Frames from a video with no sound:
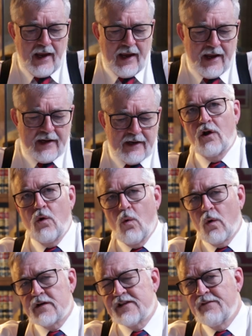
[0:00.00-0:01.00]
and
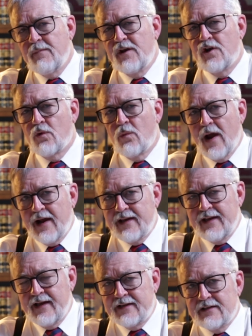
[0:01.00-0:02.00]
courts have been
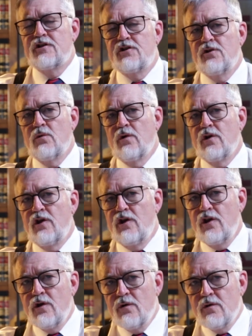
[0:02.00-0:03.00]
directed to
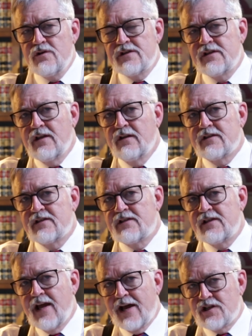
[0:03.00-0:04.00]
use the
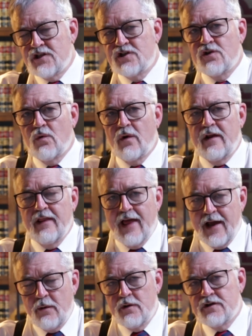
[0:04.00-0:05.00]
statutory
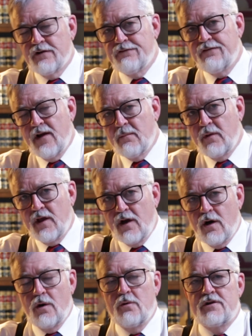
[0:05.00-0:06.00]
language of Family
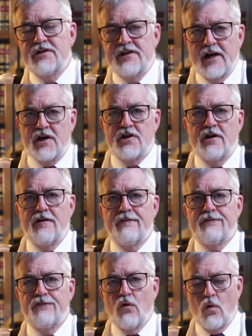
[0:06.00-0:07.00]
Code Section
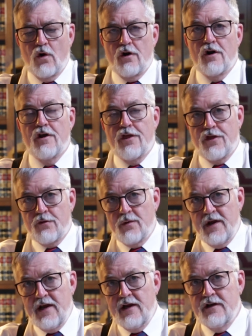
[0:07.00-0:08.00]

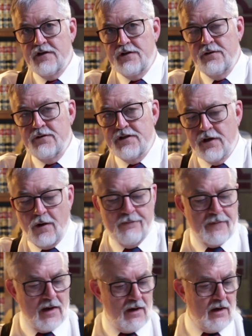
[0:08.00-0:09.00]
4320.
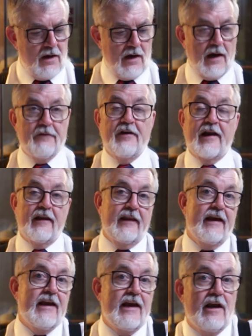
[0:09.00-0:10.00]
I've got a
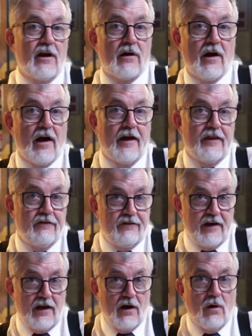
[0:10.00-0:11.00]
link here on the
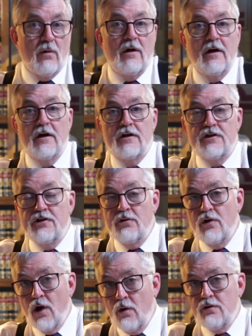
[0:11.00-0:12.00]
video to
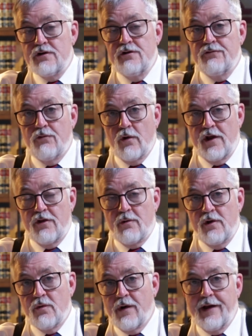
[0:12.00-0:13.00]
go to
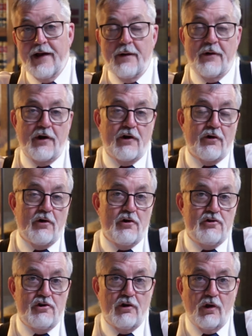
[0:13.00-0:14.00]
4320. I would encourage
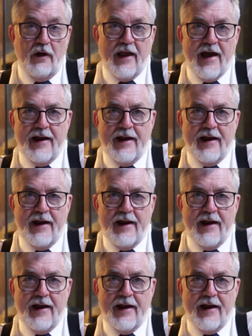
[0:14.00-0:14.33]
you to look at